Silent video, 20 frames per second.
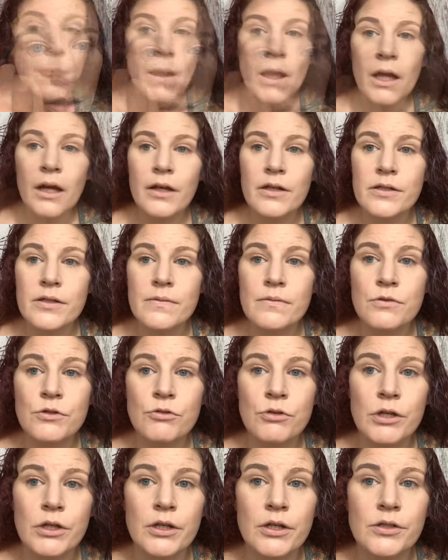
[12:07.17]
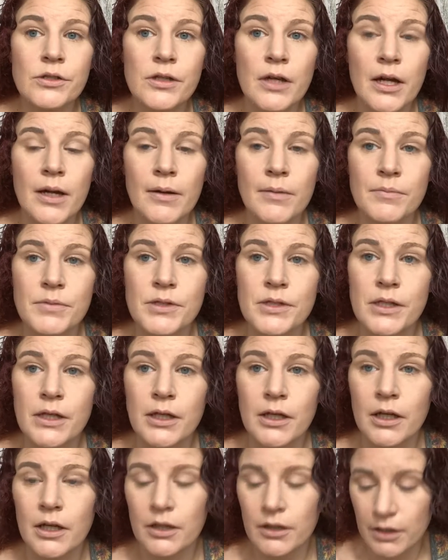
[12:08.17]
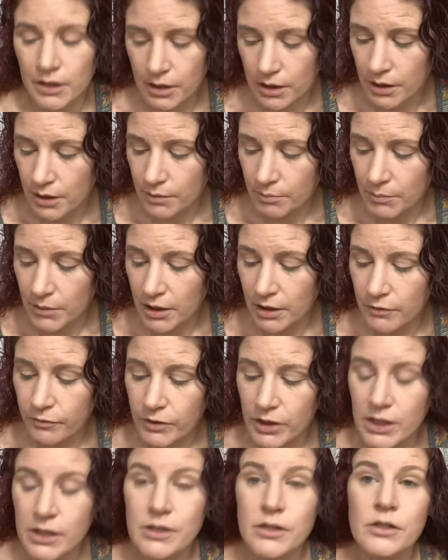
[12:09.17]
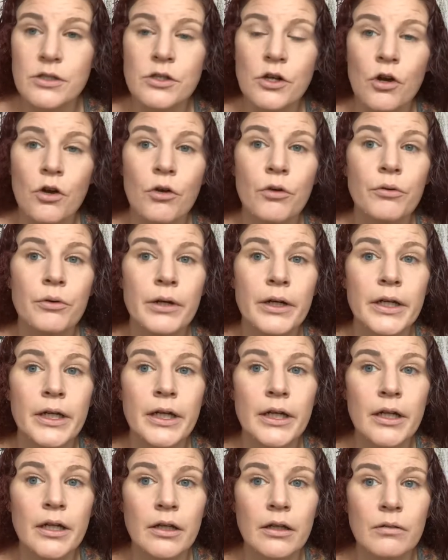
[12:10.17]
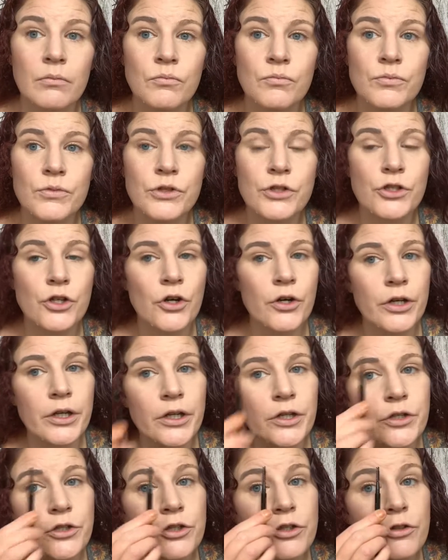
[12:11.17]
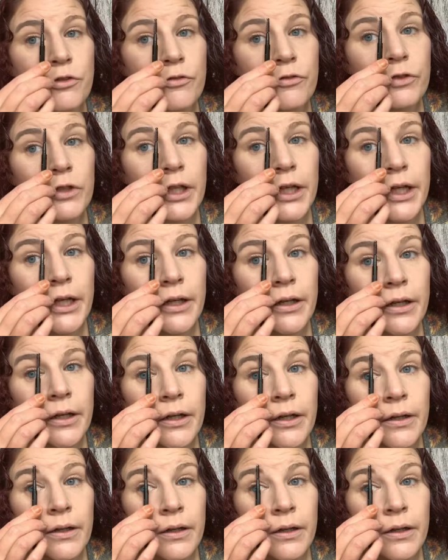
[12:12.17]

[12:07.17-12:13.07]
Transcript: As I'm doing this, I am seeing that my face is already starting to flake.